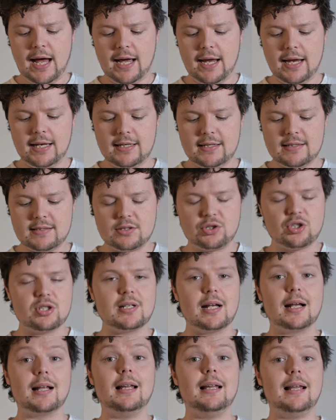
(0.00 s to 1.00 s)
it is just
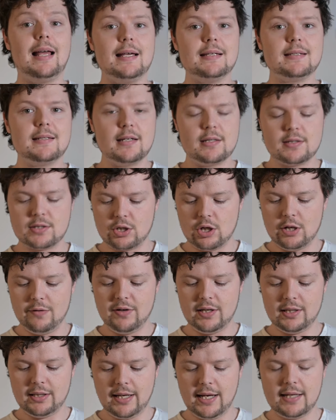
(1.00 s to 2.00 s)
a classic
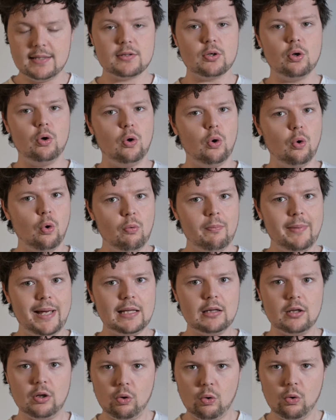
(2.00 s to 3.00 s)
Soviet lens, all
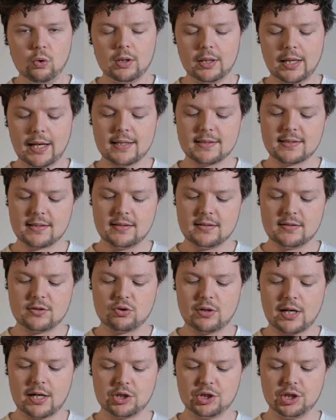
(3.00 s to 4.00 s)
metal, all glass
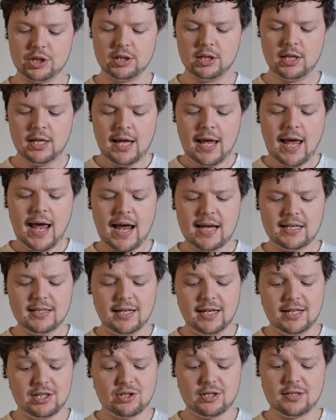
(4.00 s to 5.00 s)
construction, and
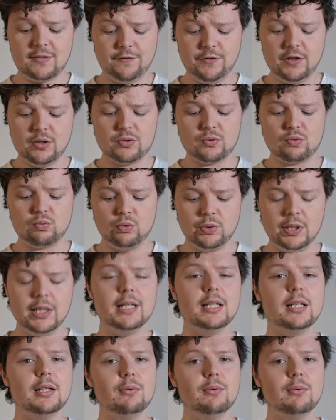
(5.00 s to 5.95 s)
it just feels really,